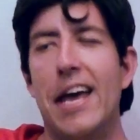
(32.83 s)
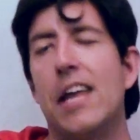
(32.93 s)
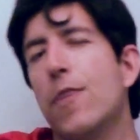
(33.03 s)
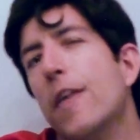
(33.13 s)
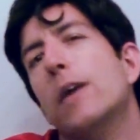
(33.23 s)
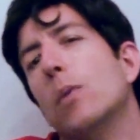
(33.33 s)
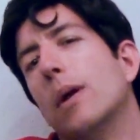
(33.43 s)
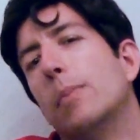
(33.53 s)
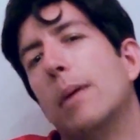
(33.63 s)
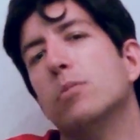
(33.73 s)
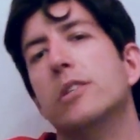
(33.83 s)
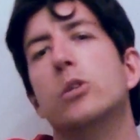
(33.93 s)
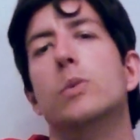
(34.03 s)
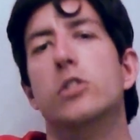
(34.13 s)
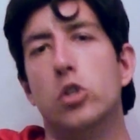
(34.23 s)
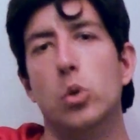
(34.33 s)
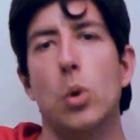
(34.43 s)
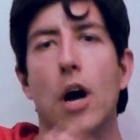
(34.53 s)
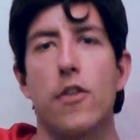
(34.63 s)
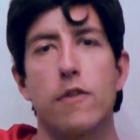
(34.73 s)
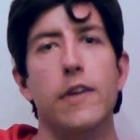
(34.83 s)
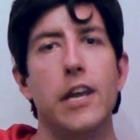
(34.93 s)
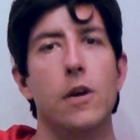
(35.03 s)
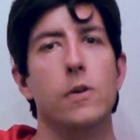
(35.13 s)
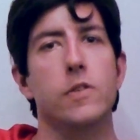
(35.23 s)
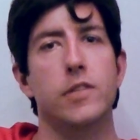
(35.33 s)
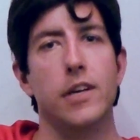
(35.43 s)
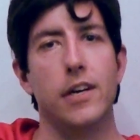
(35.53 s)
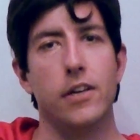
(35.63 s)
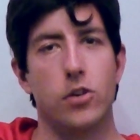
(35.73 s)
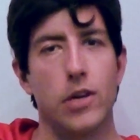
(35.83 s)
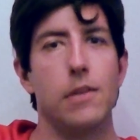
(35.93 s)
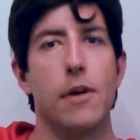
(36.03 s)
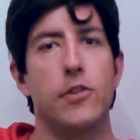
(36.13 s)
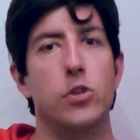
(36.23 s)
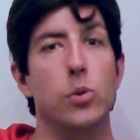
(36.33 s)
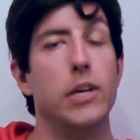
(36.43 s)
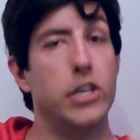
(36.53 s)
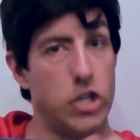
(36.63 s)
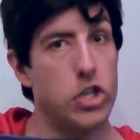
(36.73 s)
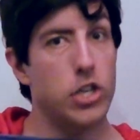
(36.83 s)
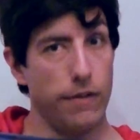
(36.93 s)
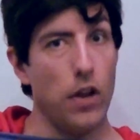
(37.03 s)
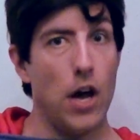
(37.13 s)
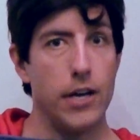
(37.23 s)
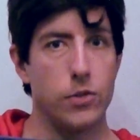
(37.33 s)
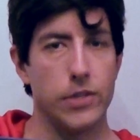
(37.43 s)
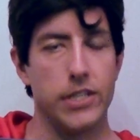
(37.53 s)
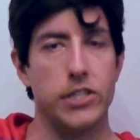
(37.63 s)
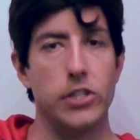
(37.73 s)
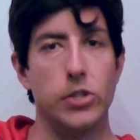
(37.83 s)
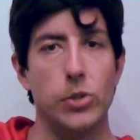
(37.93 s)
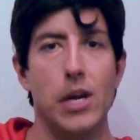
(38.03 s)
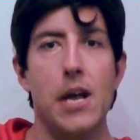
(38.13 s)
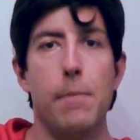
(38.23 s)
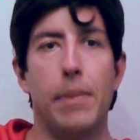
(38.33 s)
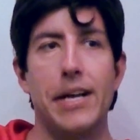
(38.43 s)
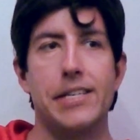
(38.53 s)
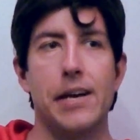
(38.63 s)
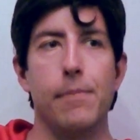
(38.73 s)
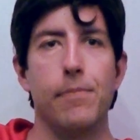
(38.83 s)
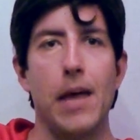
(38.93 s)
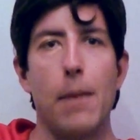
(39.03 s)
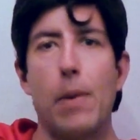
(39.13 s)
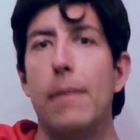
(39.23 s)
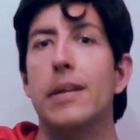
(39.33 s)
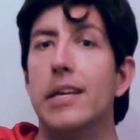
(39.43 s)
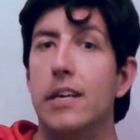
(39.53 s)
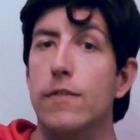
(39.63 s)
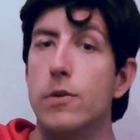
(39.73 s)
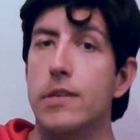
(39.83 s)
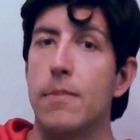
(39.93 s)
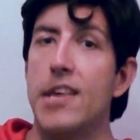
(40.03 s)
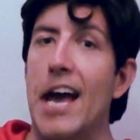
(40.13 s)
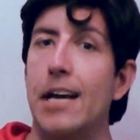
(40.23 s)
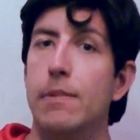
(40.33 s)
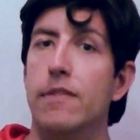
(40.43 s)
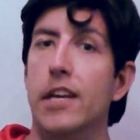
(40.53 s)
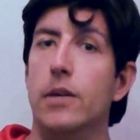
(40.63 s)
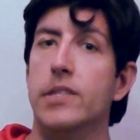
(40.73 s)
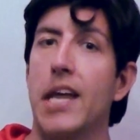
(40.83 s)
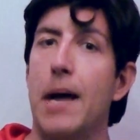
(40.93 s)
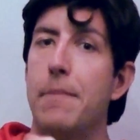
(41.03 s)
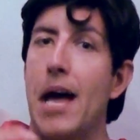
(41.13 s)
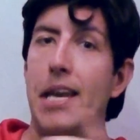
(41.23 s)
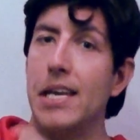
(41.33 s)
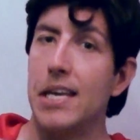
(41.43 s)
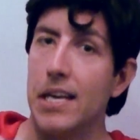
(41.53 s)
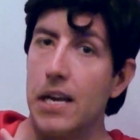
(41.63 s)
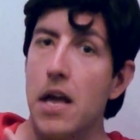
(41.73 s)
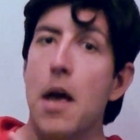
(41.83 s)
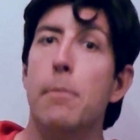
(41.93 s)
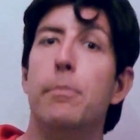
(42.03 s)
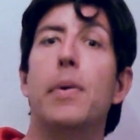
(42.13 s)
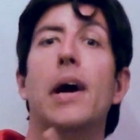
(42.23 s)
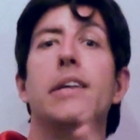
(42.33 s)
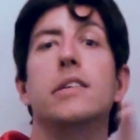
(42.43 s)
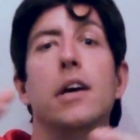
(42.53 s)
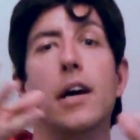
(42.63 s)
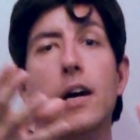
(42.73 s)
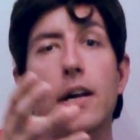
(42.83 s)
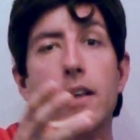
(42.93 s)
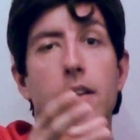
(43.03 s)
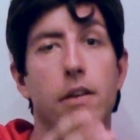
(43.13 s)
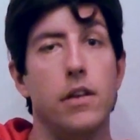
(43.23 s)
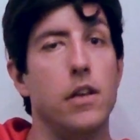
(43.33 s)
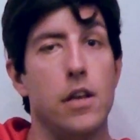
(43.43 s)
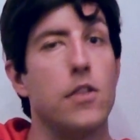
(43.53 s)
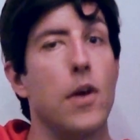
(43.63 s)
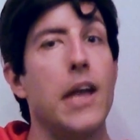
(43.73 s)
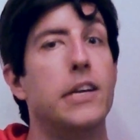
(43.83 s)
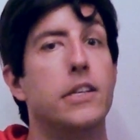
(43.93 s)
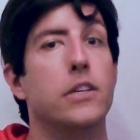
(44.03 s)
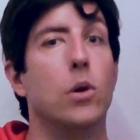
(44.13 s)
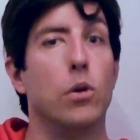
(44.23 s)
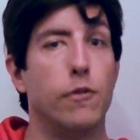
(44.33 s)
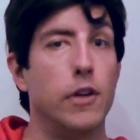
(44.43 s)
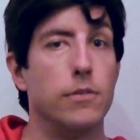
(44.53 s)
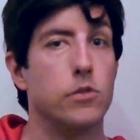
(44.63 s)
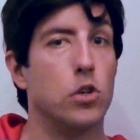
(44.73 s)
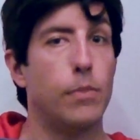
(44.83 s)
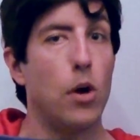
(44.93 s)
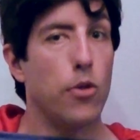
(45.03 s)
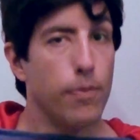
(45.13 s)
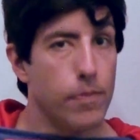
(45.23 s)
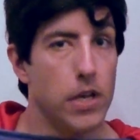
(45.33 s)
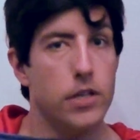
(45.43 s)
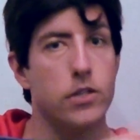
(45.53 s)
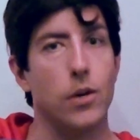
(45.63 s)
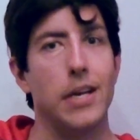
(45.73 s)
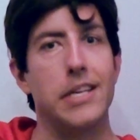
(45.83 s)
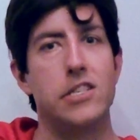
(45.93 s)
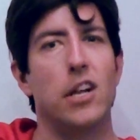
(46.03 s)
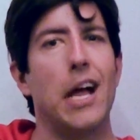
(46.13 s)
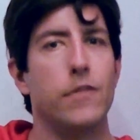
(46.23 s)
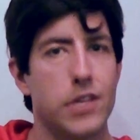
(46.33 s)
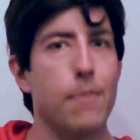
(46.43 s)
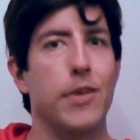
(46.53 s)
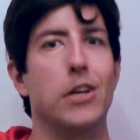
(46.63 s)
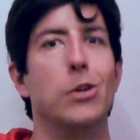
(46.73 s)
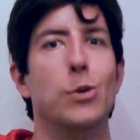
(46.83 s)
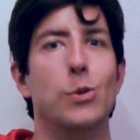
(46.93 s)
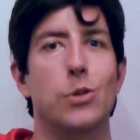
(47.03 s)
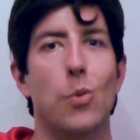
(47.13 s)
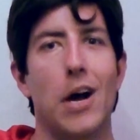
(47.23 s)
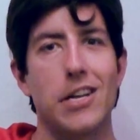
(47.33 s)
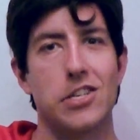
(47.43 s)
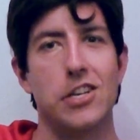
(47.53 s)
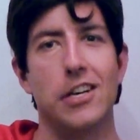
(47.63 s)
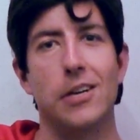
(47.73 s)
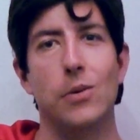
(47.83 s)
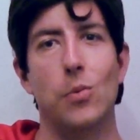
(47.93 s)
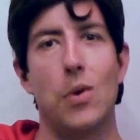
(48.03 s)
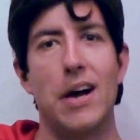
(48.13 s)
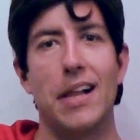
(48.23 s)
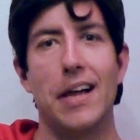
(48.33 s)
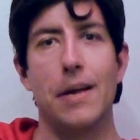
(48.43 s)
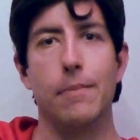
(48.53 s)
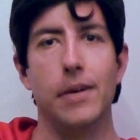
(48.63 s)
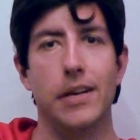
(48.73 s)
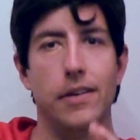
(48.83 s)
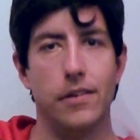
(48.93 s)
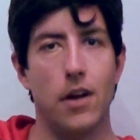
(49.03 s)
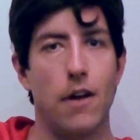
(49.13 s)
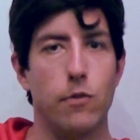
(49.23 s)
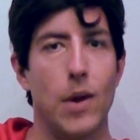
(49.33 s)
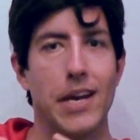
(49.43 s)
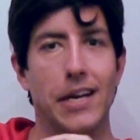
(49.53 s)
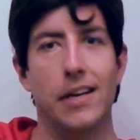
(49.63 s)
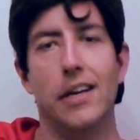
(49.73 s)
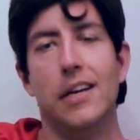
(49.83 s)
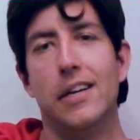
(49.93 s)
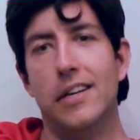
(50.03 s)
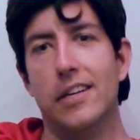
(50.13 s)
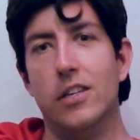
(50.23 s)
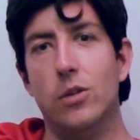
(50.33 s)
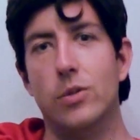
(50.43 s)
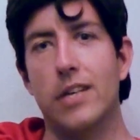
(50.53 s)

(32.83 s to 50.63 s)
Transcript: And I think what I'll probably do is do other videos uh, during the month too in addition to the vlogs, which I'll still do. But um, I'll probably give you some of the Acme videos that I'm not in but uh, either edited or filmed or both. So at least you'll have something new to watch uh, while I'm uh, off writing uh, new